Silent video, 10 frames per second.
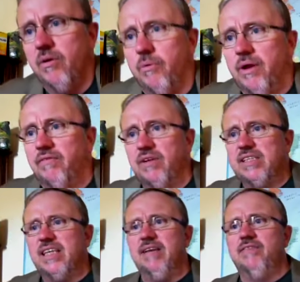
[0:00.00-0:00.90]
We've
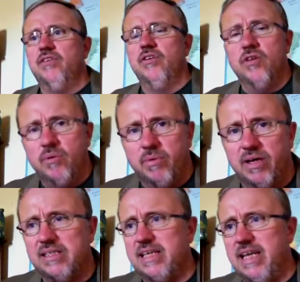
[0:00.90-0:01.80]
received
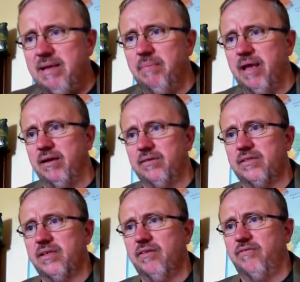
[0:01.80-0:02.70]
numerous
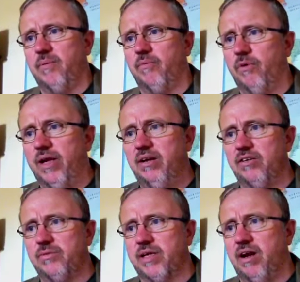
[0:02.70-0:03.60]
emails from
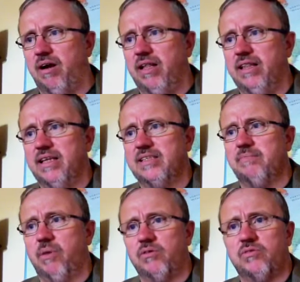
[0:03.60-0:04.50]
readers regarding this
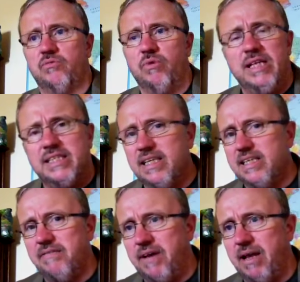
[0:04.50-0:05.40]
most recent
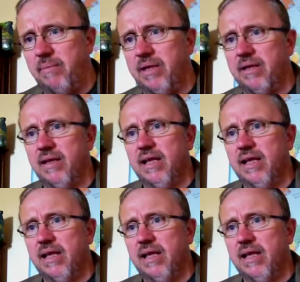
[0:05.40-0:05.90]
development